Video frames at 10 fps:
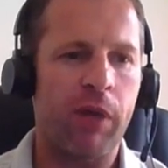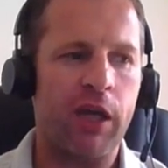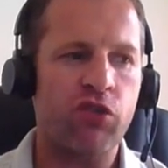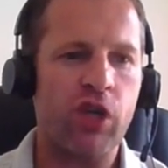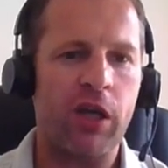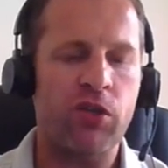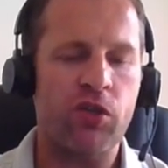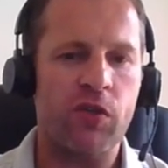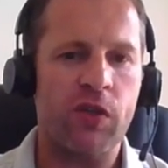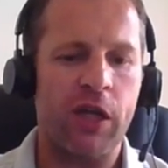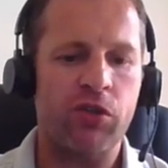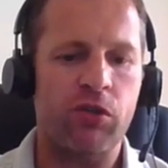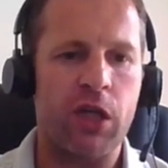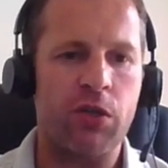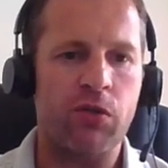make changes as
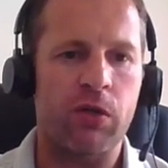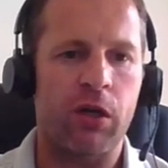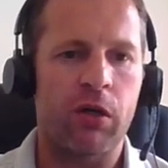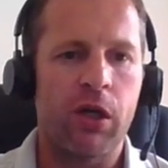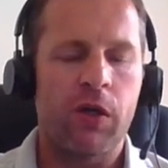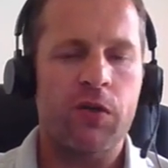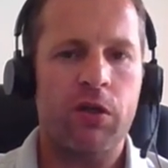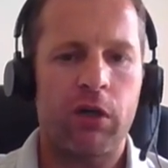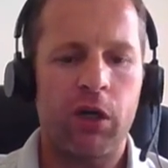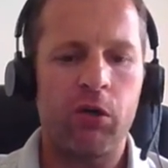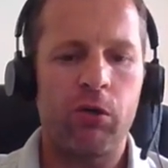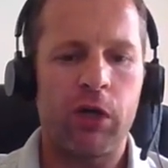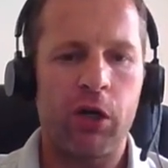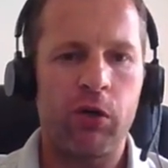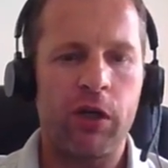you need to know. So know the